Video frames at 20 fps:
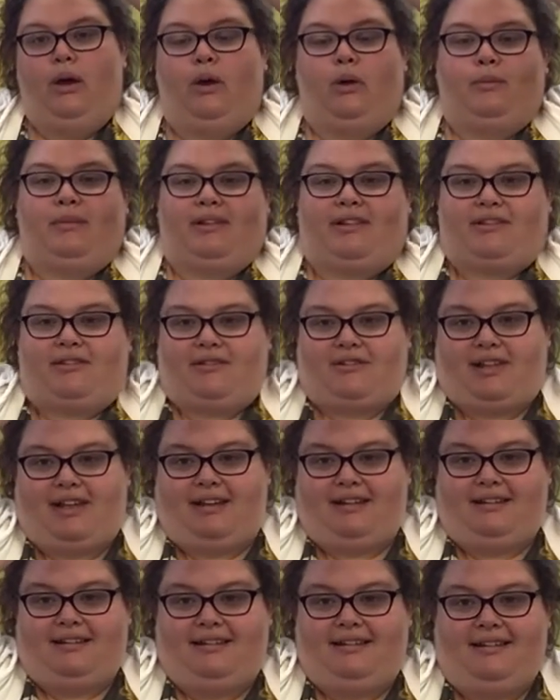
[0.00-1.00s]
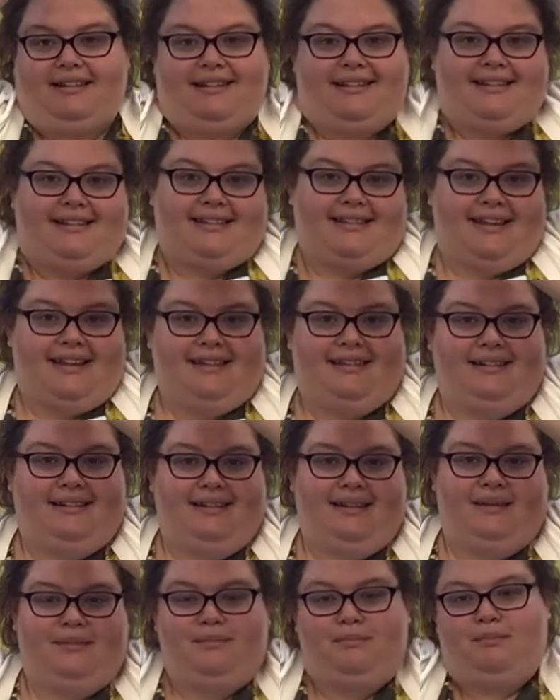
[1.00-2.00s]
Oh, Mr. Sun, sun,
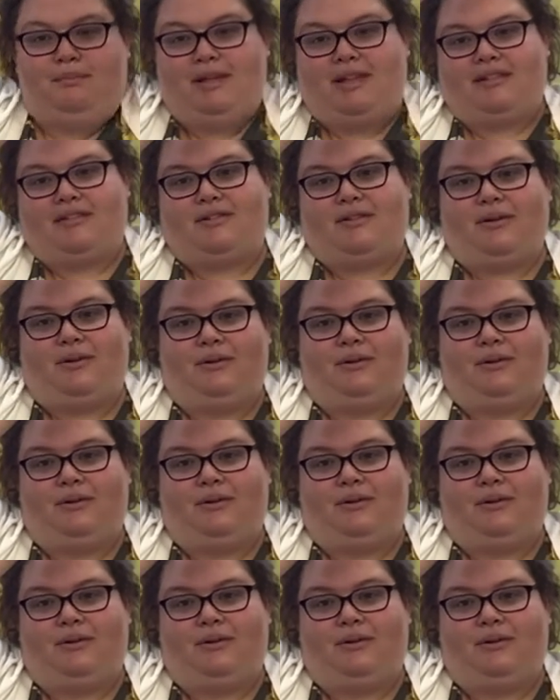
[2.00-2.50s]
Mr.